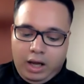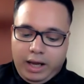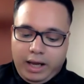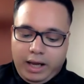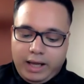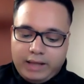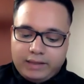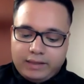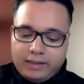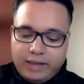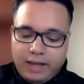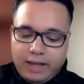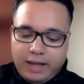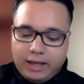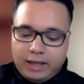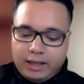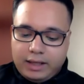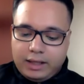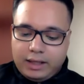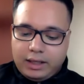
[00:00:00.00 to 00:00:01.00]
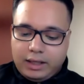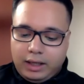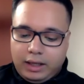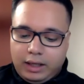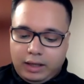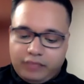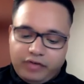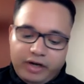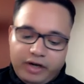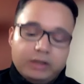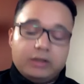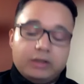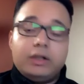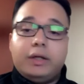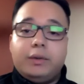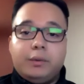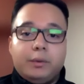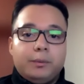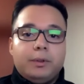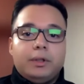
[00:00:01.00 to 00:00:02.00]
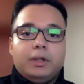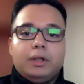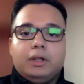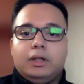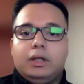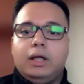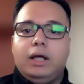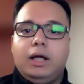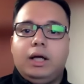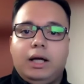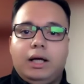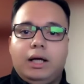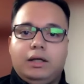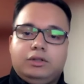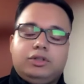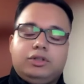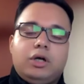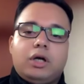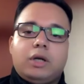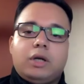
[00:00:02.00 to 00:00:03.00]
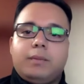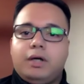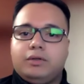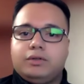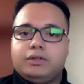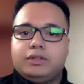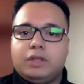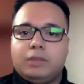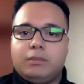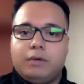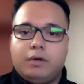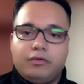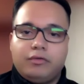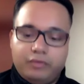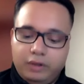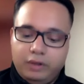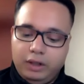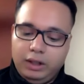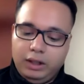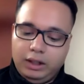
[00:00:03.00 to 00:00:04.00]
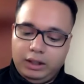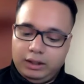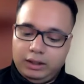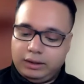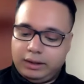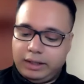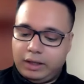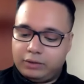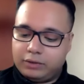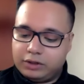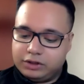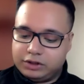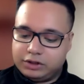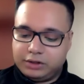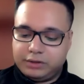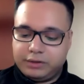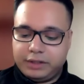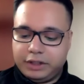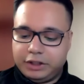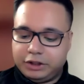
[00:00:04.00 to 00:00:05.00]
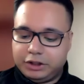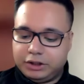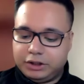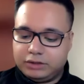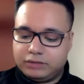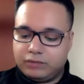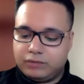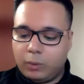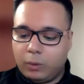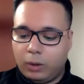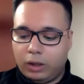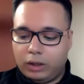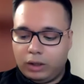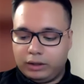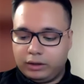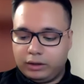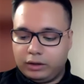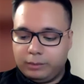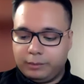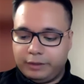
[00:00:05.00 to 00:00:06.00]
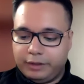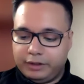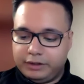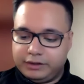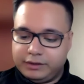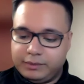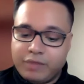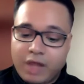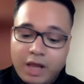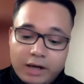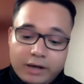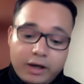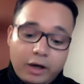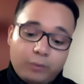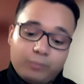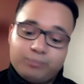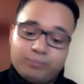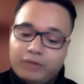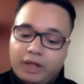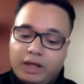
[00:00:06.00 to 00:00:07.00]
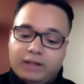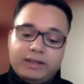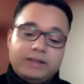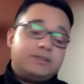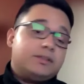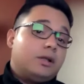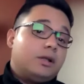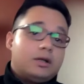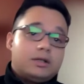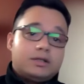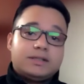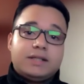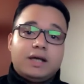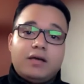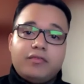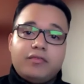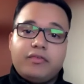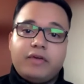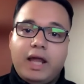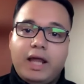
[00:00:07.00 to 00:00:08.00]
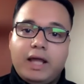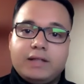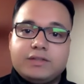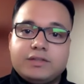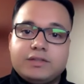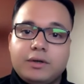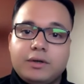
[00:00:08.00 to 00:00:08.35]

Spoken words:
And then finally, we will talk about some of the layout considerations for the current mirrors. Now, that's a lot of stuff. And